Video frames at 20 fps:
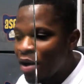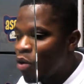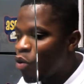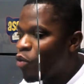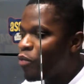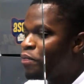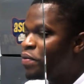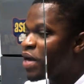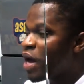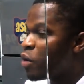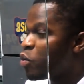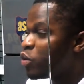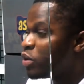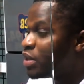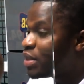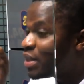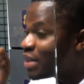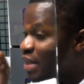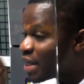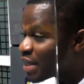ubia
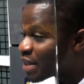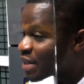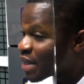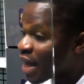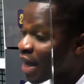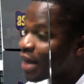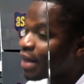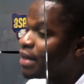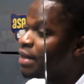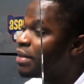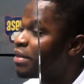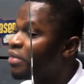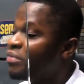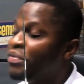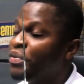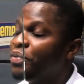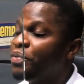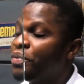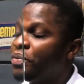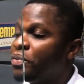would see a
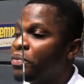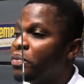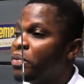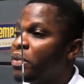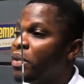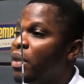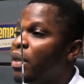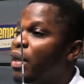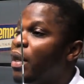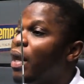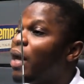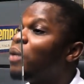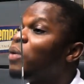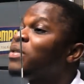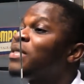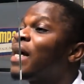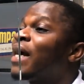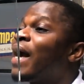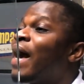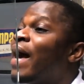interview no. It
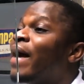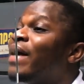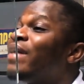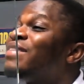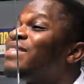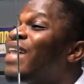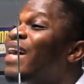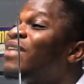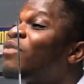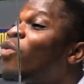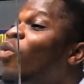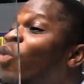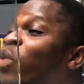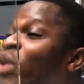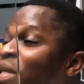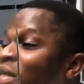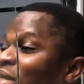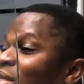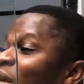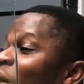wasn't that
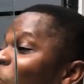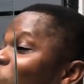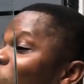question